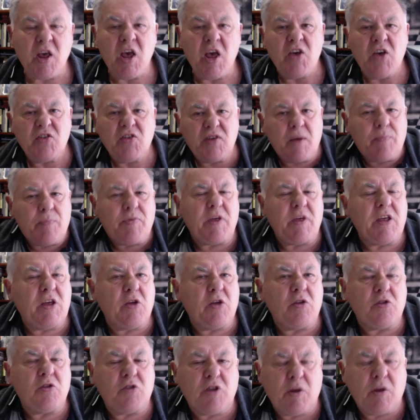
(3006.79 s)
Something
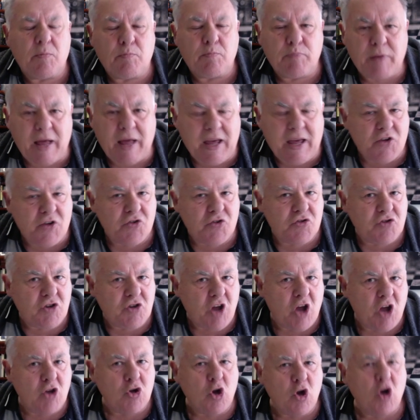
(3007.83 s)
that the players
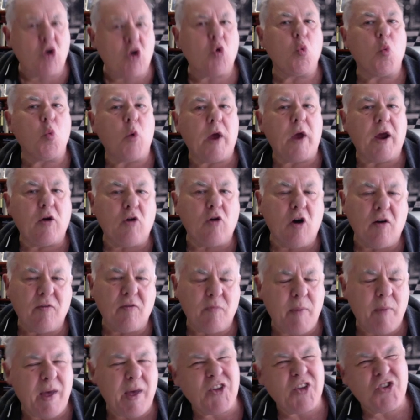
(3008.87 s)
are not aware of
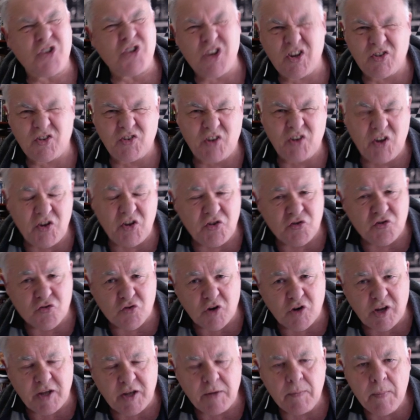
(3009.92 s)
about chess
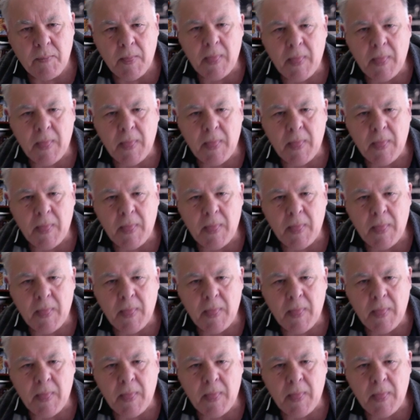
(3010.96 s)
history